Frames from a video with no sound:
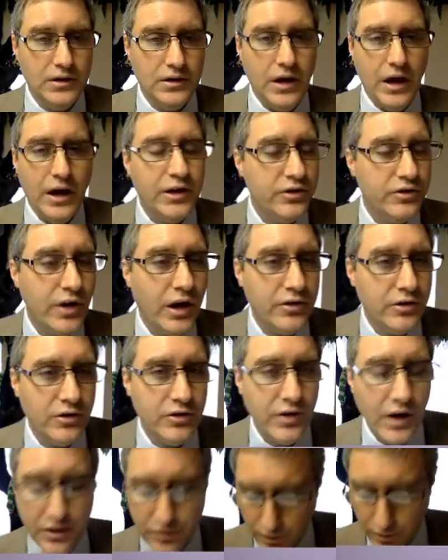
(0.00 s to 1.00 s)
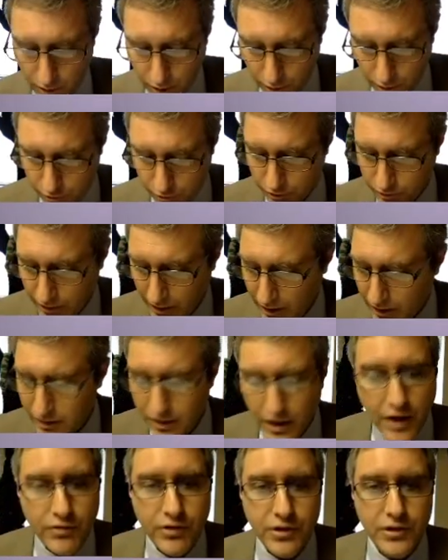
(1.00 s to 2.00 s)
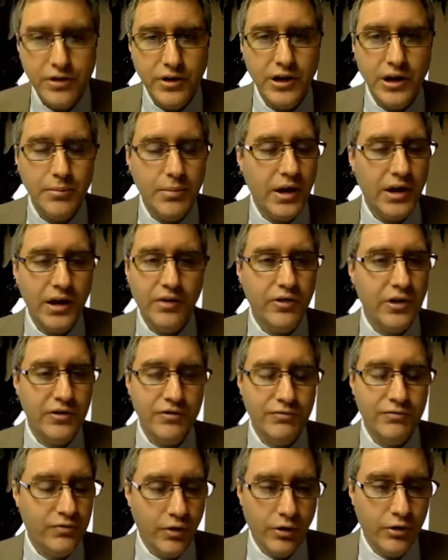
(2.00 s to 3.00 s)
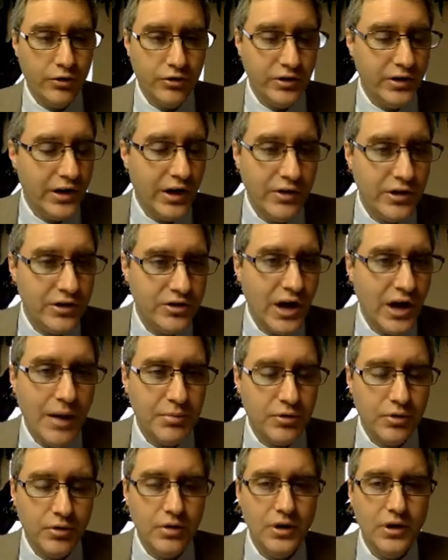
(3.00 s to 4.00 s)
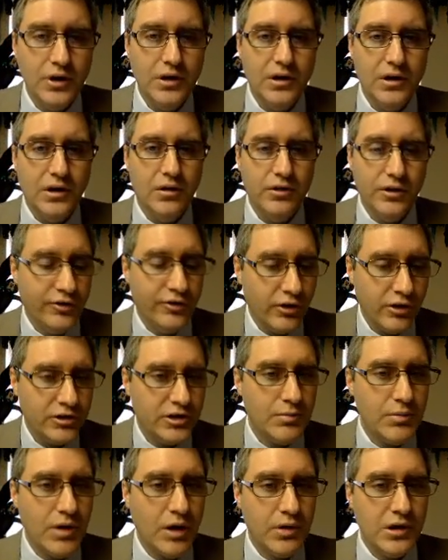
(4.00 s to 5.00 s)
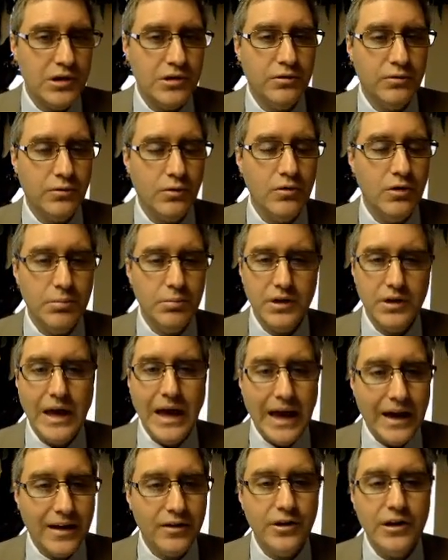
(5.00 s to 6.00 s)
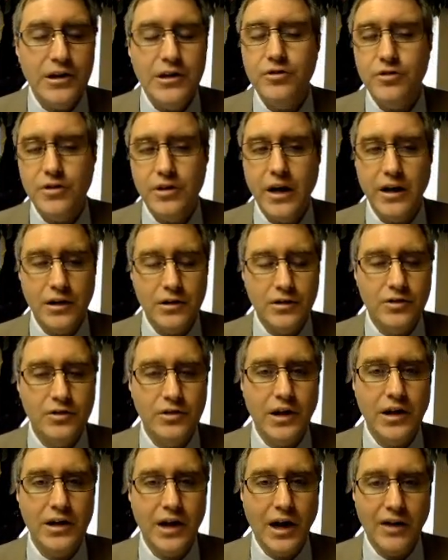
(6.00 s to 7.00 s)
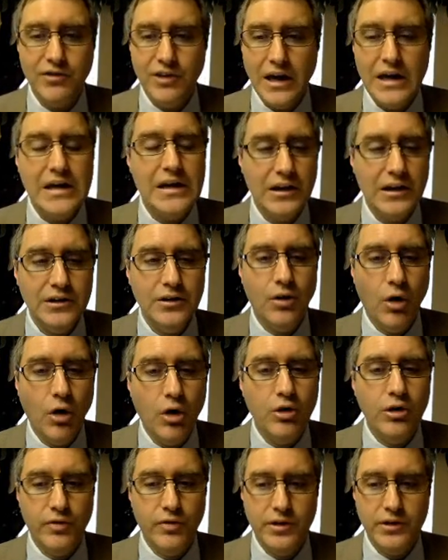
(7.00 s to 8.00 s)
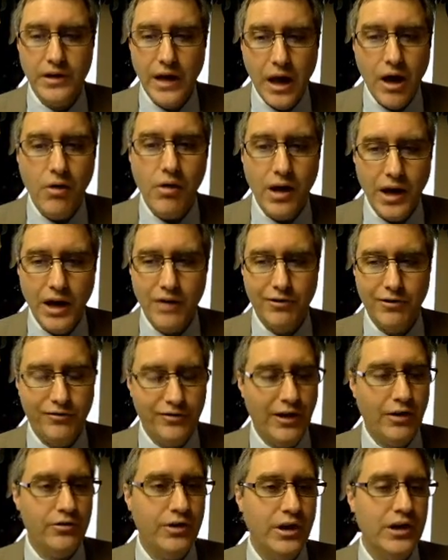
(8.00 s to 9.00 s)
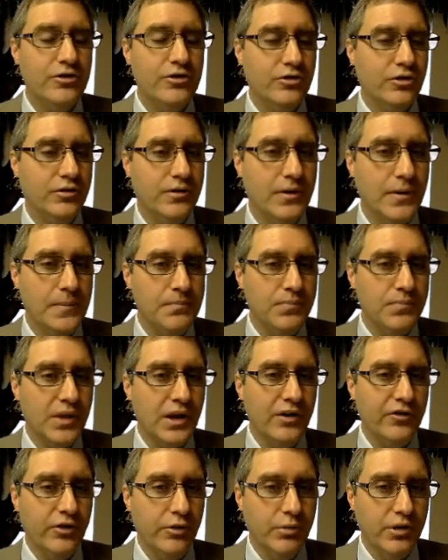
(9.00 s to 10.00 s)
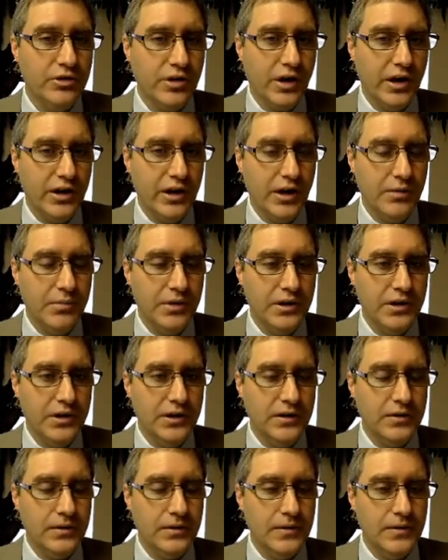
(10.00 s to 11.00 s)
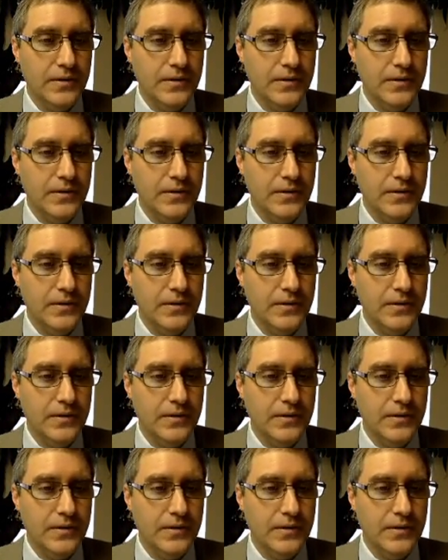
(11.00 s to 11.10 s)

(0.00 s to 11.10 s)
and it's not to say that I'll understand everything about every verse and every chapter the first time I read through it, but at least then I can say I've taken in all of it. Now I have a foundation from which I can begin.